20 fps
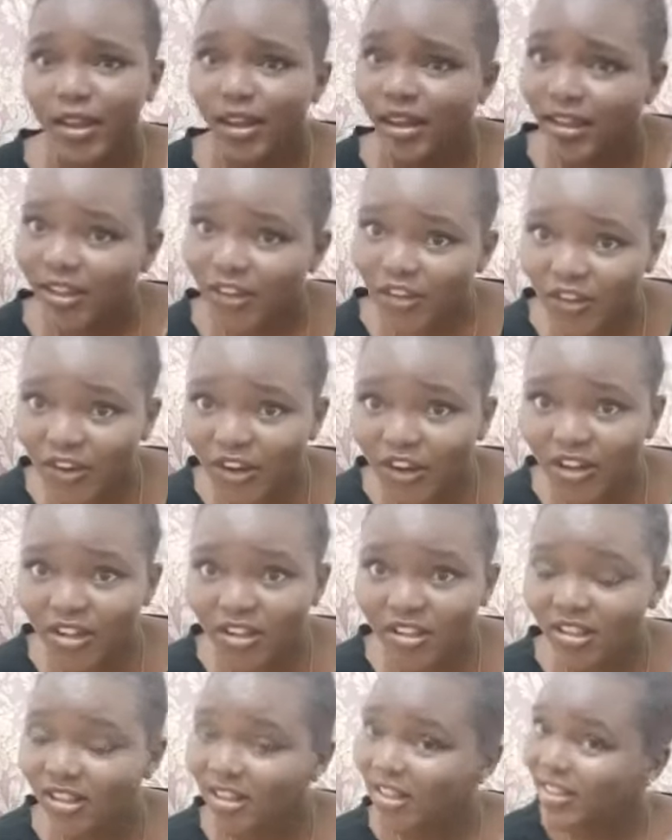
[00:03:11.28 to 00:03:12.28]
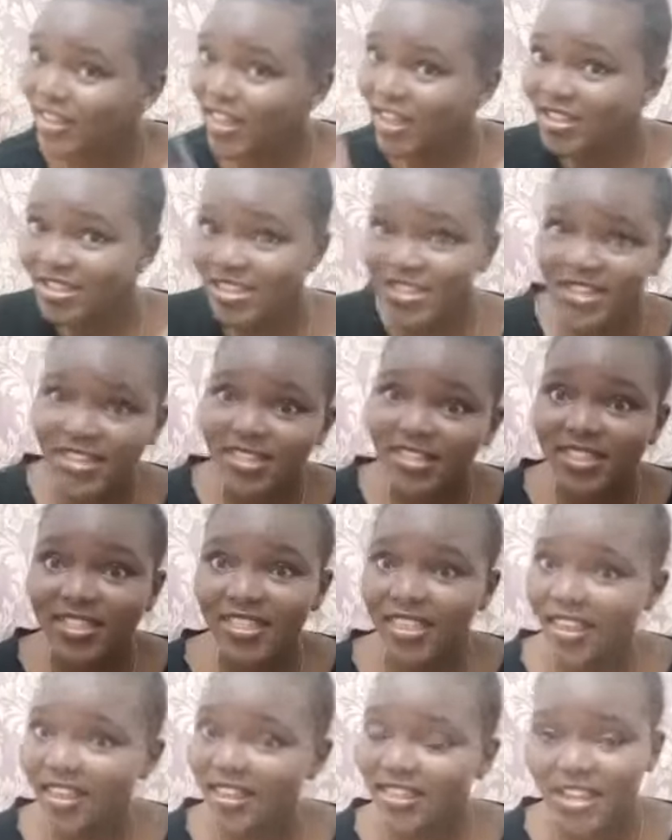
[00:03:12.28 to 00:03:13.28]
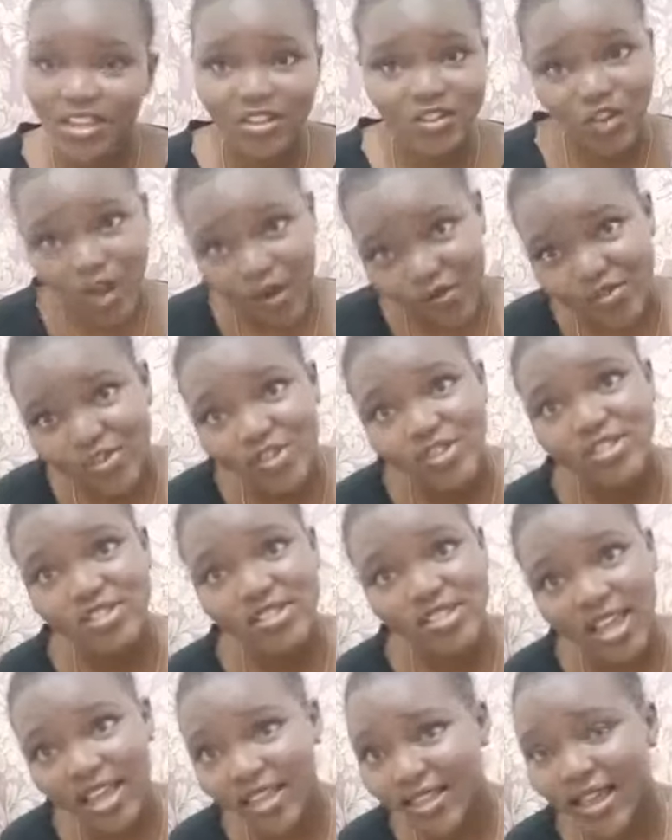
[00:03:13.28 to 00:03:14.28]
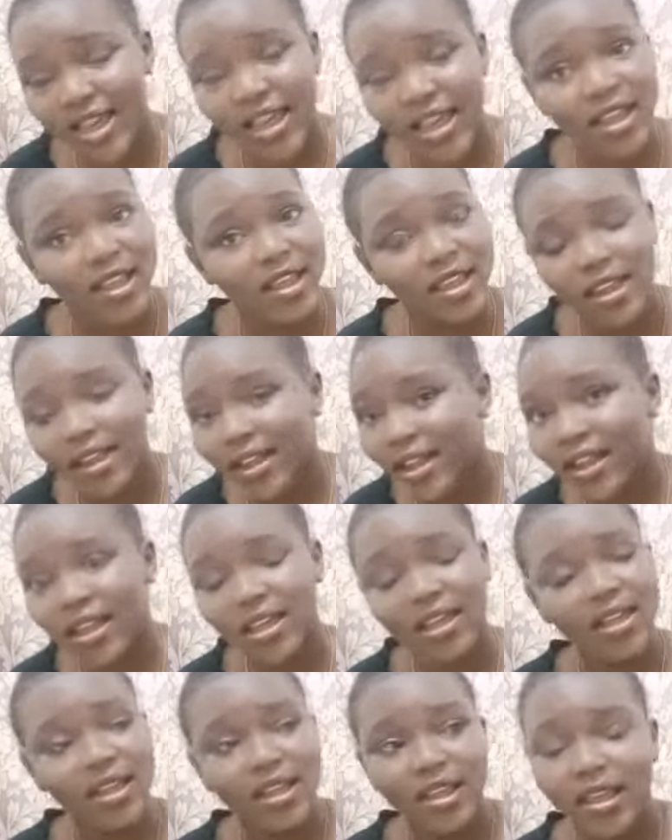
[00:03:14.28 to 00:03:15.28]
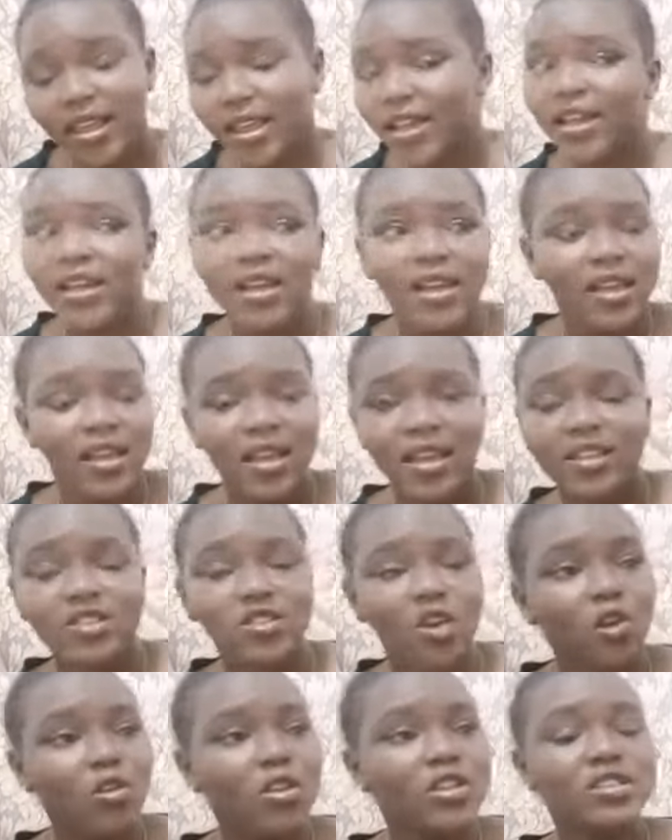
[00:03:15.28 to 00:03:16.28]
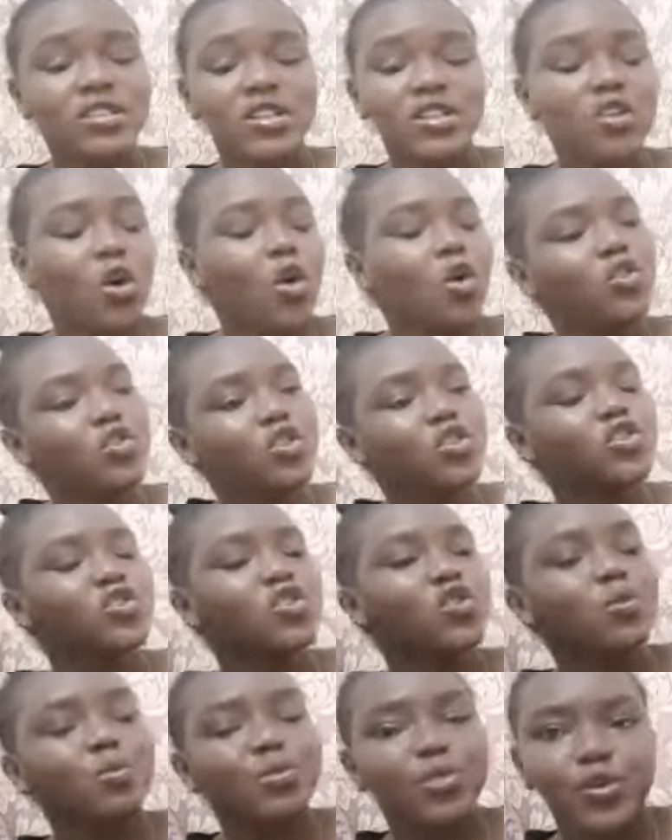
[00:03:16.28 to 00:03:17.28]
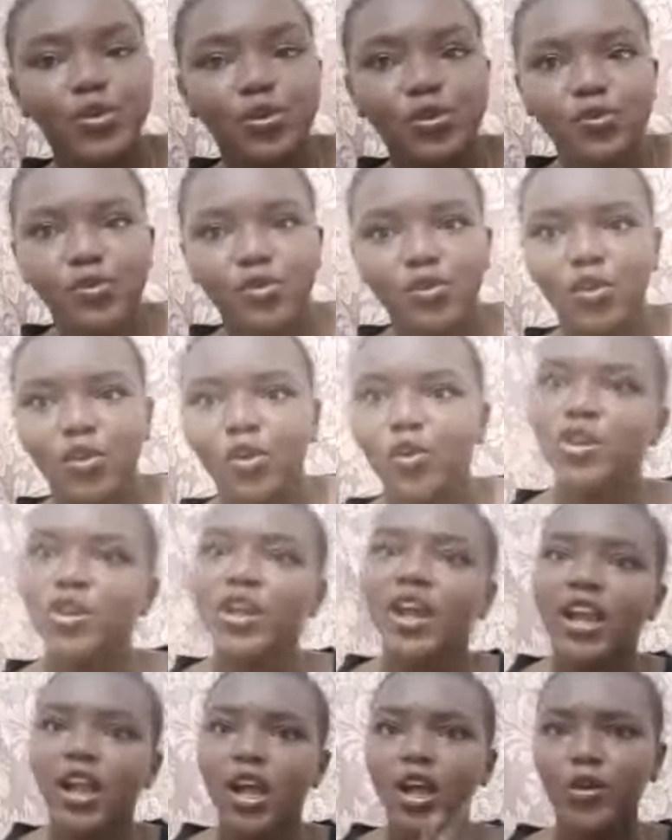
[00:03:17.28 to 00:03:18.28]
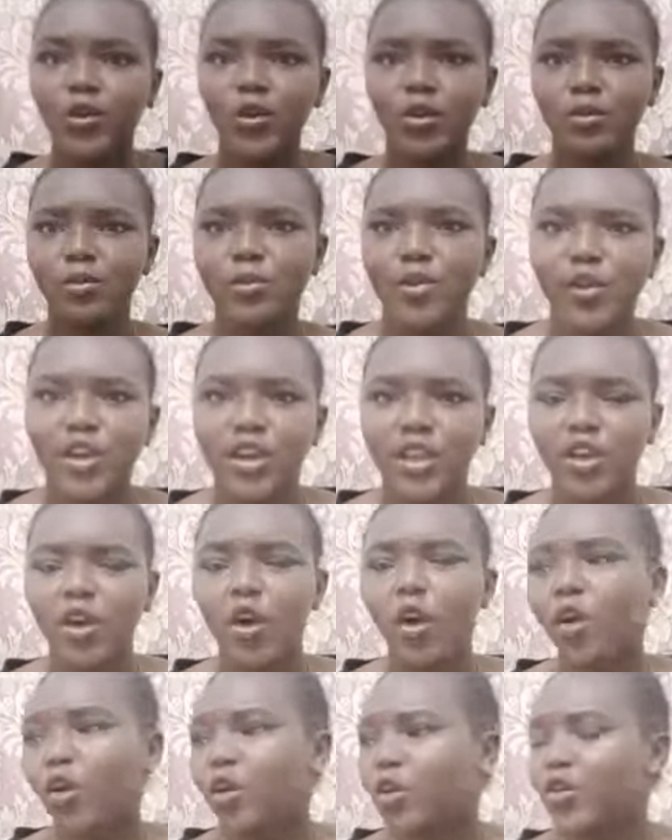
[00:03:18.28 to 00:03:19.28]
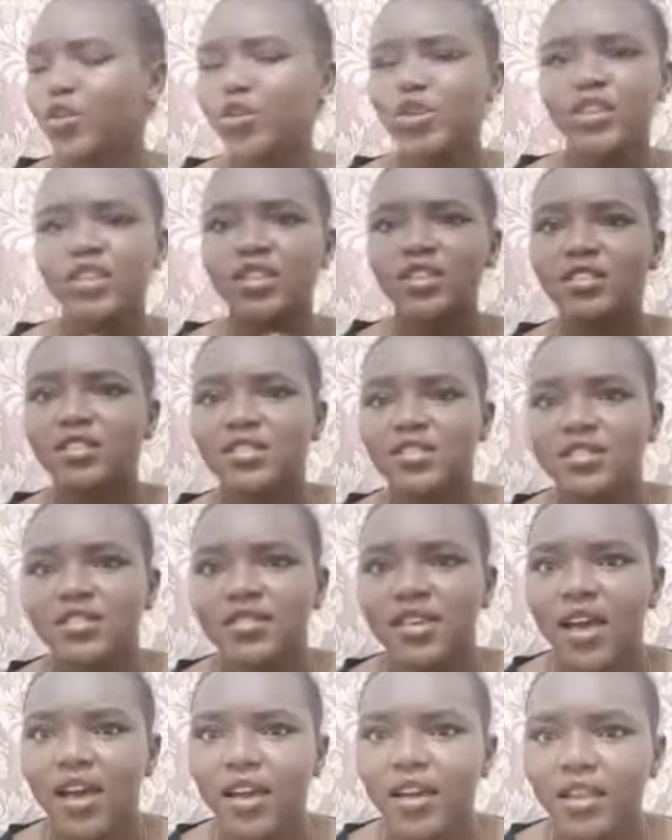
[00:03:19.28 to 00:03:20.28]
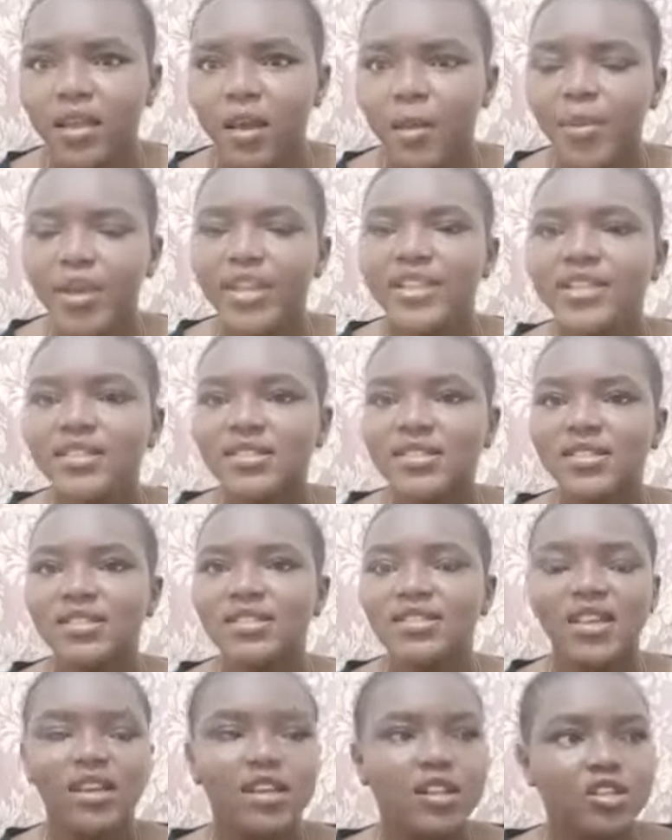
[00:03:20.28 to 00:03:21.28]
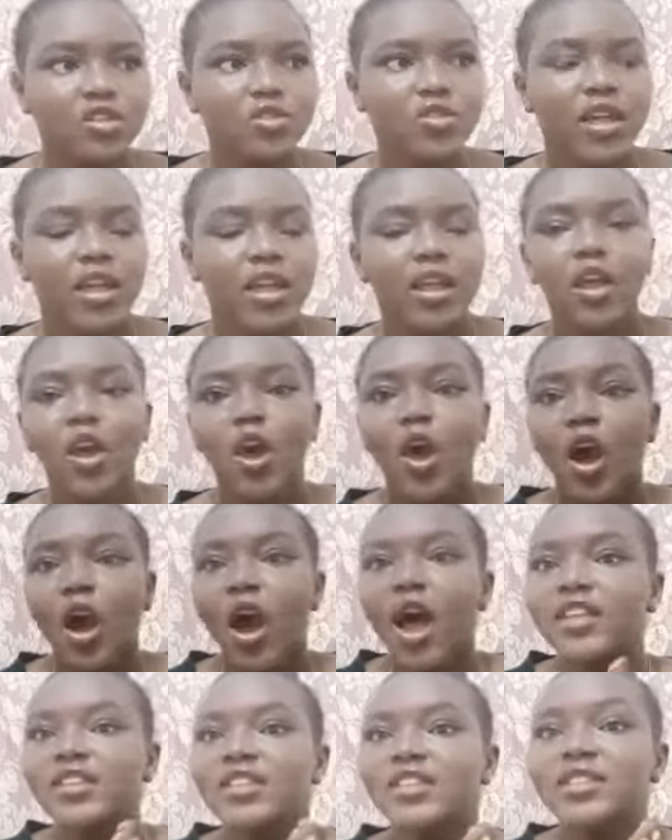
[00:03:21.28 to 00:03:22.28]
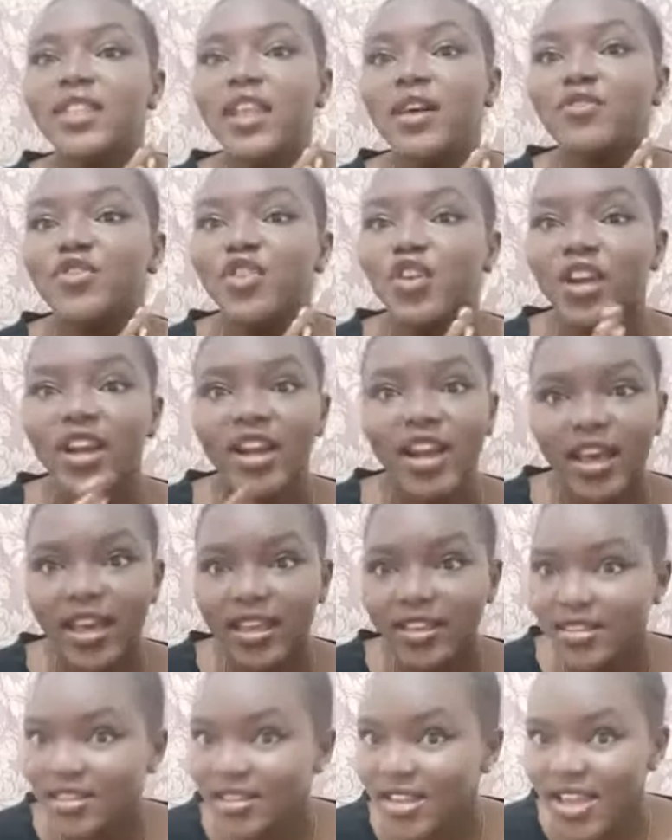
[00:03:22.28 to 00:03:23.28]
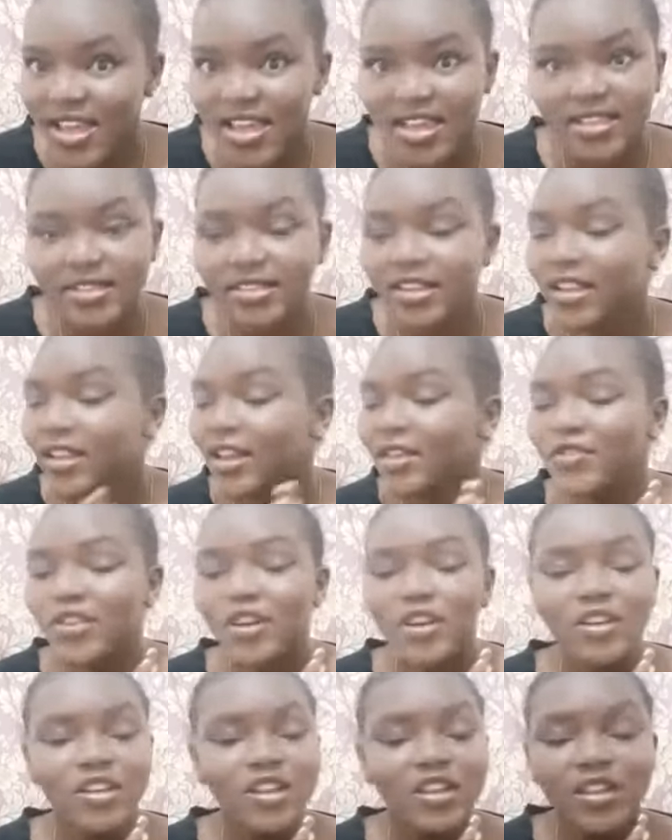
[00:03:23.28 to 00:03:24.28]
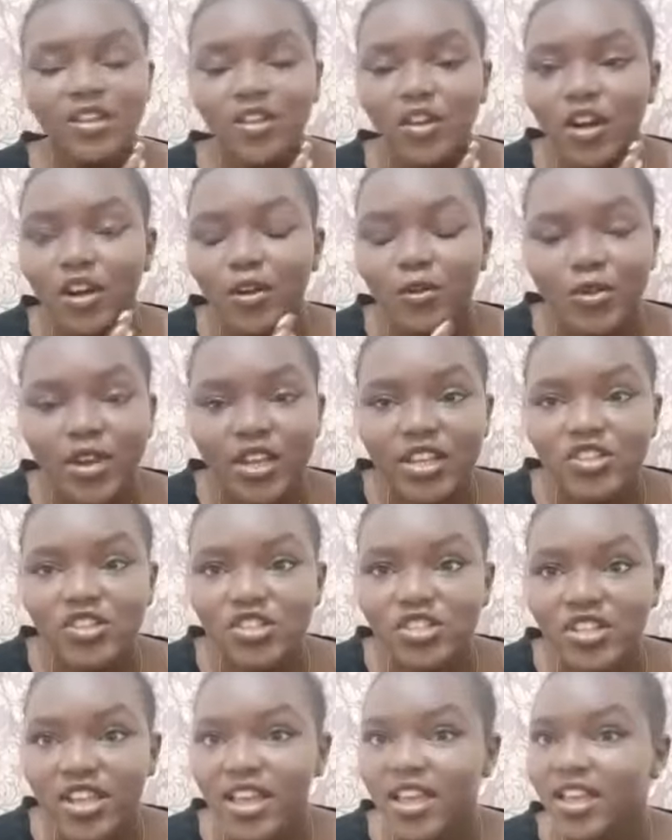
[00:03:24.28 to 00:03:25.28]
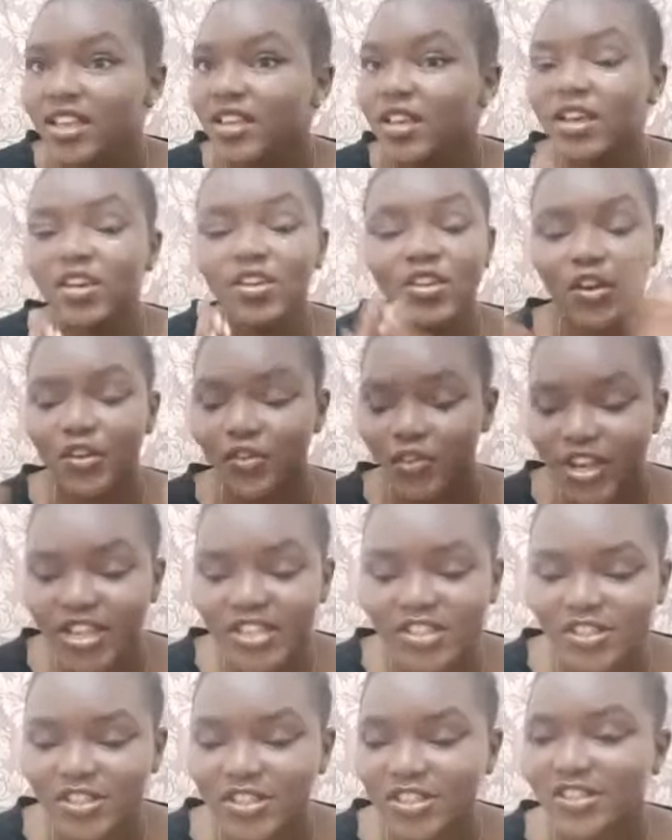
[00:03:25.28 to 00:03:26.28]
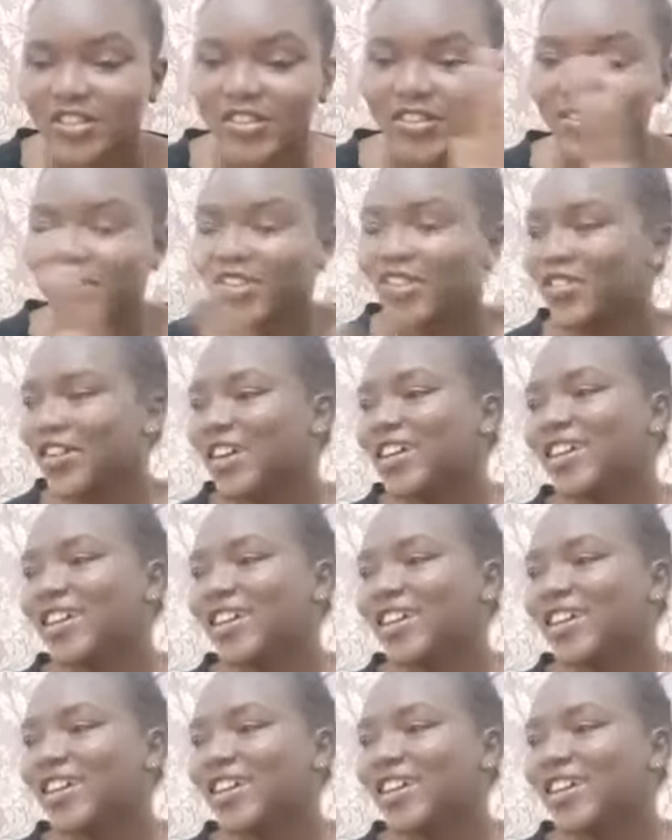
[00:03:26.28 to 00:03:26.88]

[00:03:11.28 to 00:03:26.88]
Girl, that's another thing that you have to say that it's always not, oh, you're so beautiful, or oh, you got a good body, or oh, you're this and that. But it doesn't tell you that I just love your kindness, I love your, you know, courageousness, courageous or whatever.